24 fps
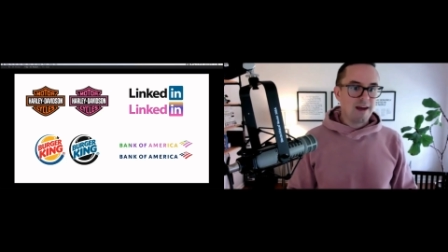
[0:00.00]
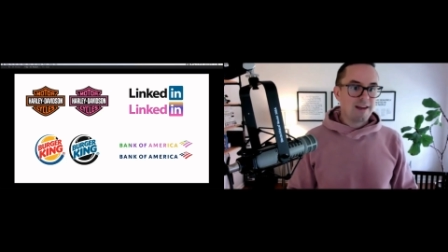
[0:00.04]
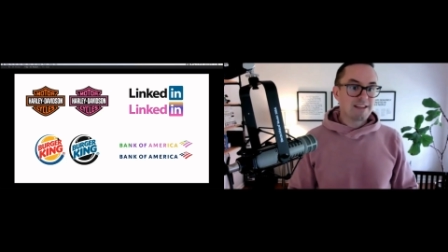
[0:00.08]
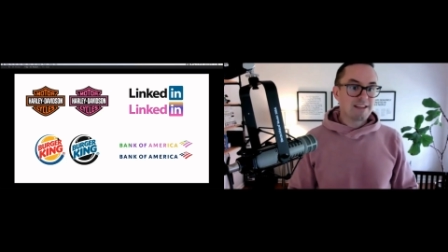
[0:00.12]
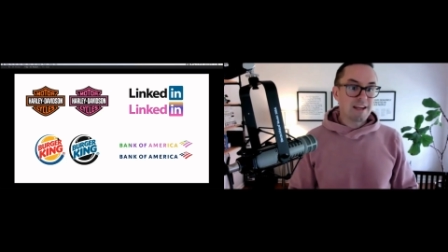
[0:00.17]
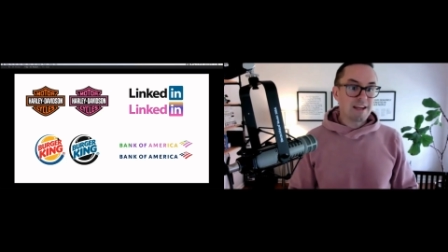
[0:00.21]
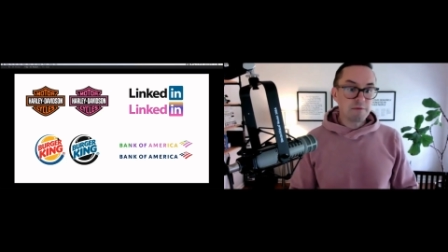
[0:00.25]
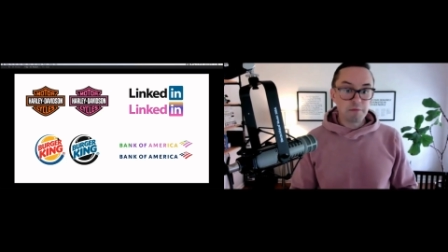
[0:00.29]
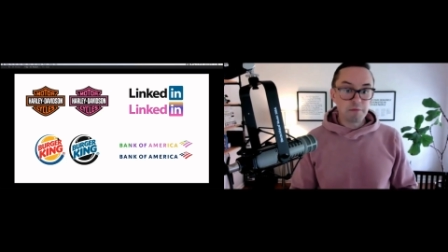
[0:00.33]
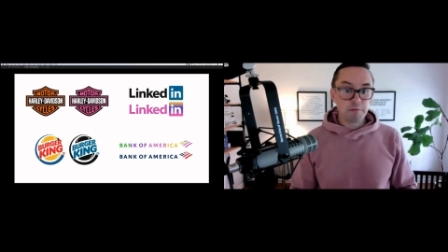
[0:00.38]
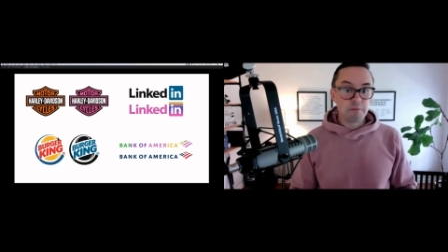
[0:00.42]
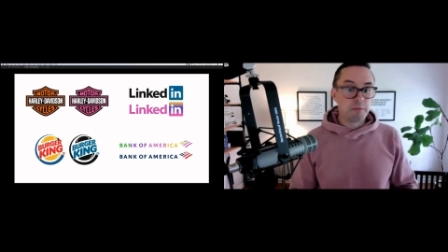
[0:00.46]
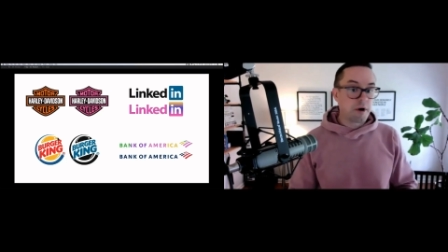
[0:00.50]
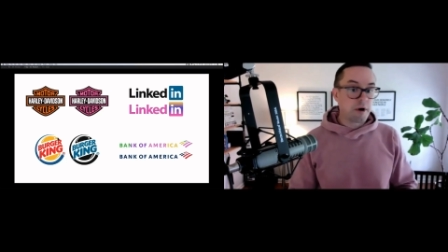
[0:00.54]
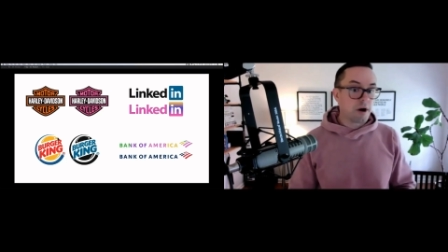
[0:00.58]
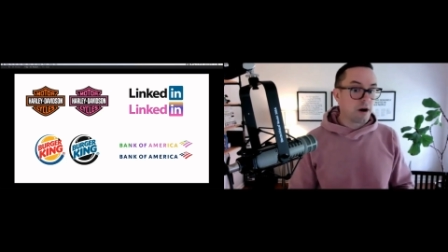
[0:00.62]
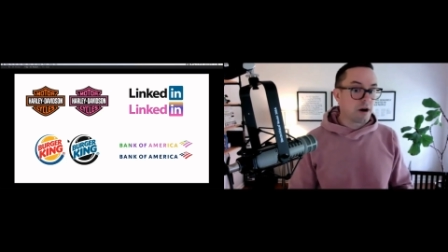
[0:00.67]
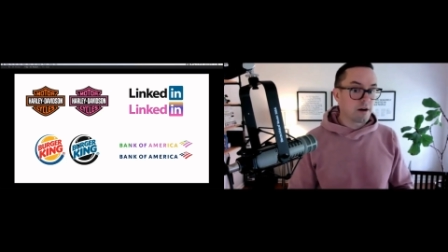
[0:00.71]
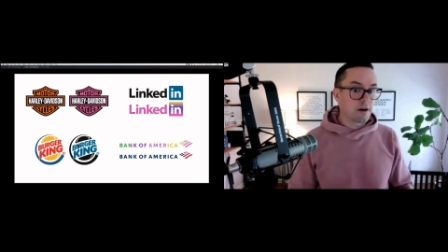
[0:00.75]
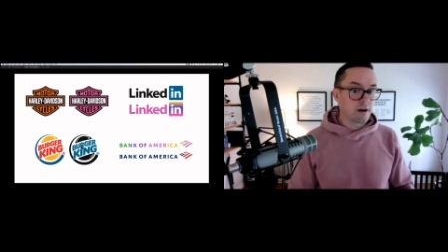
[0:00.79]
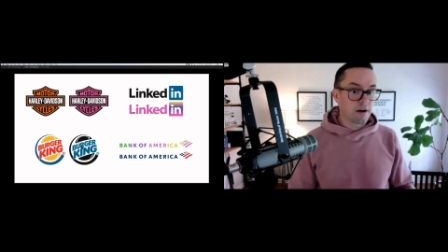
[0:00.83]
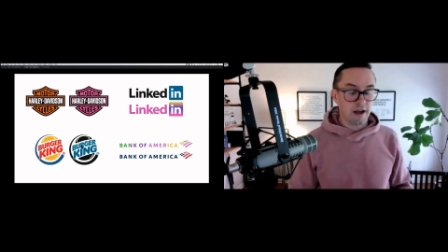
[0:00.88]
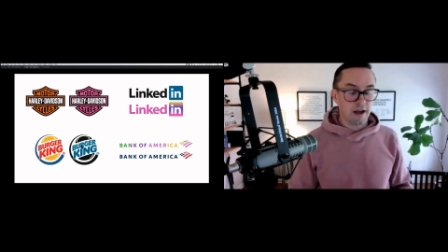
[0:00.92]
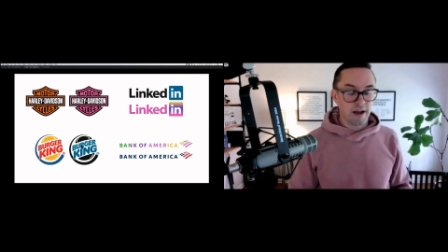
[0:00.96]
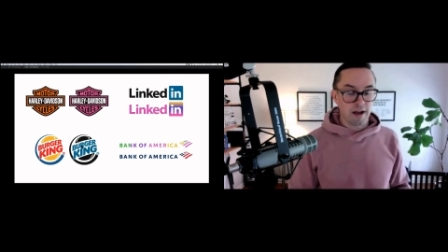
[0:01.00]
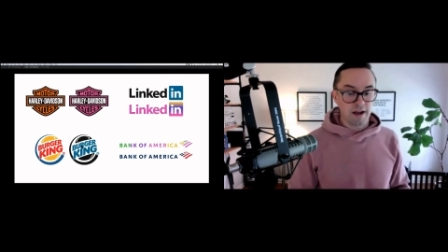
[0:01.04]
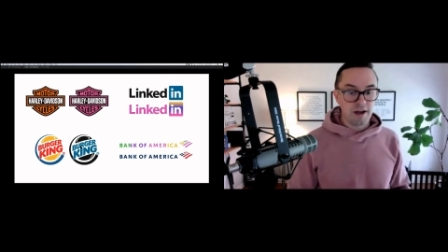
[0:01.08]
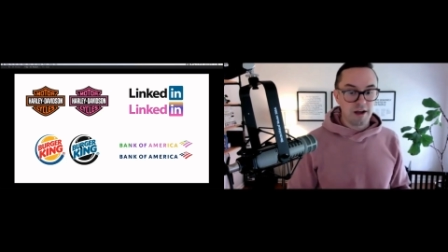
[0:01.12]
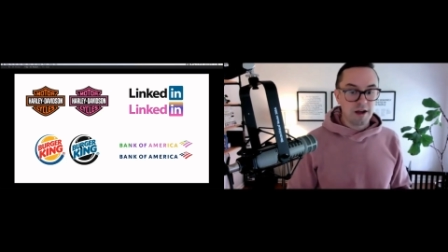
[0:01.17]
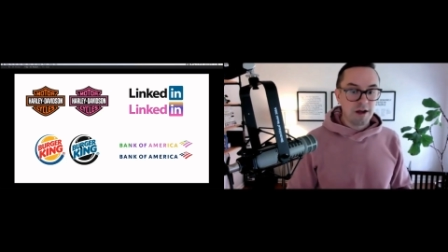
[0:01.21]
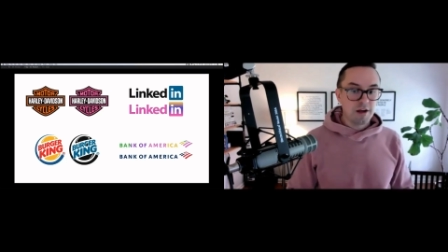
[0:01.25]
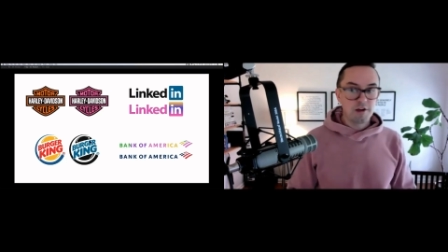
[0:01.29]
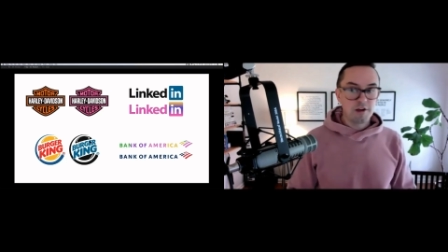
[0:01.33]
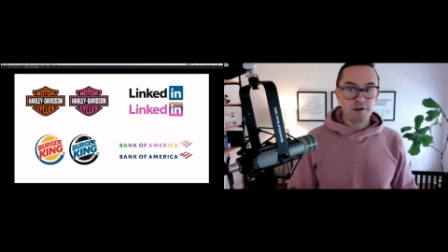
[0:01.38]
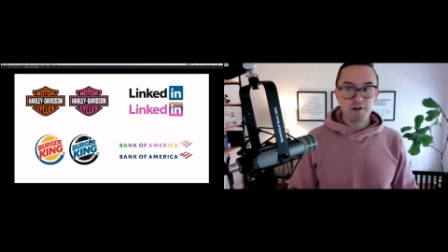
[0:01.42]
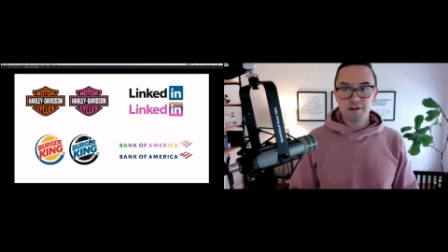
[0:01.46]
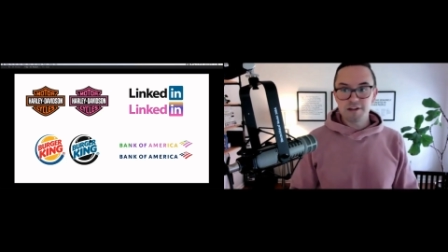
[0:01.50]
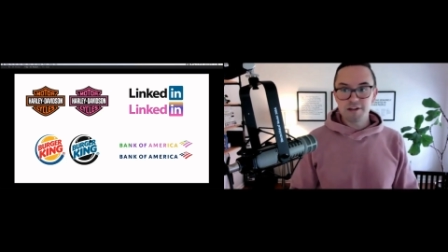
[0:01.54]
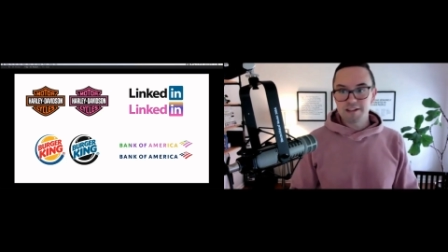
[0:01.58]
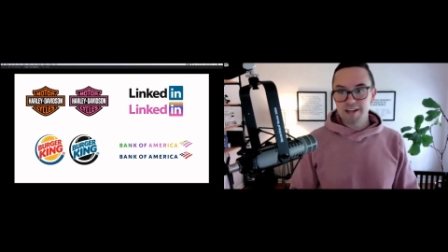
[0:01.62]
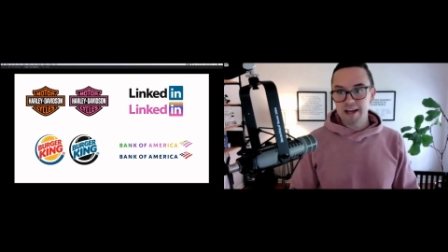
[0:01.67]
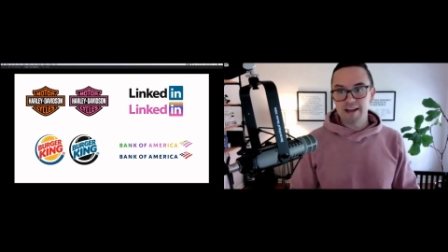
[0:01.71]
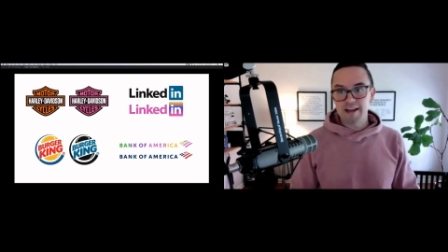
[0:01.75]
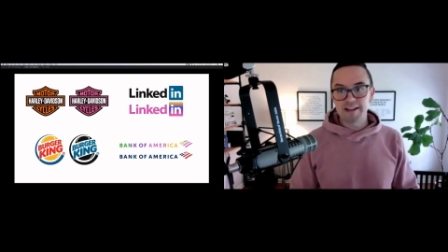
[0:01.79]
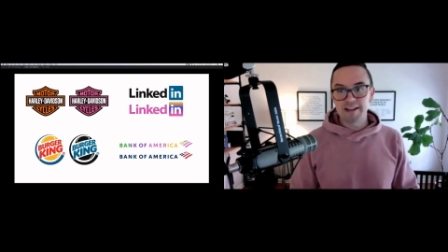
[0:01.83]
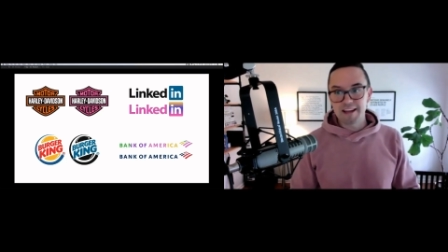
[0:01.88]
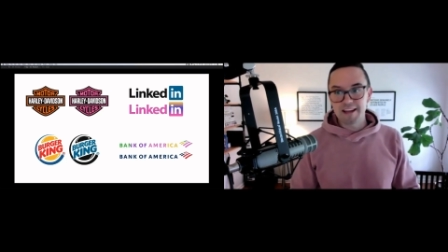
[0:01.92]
Same with Burger King. You could take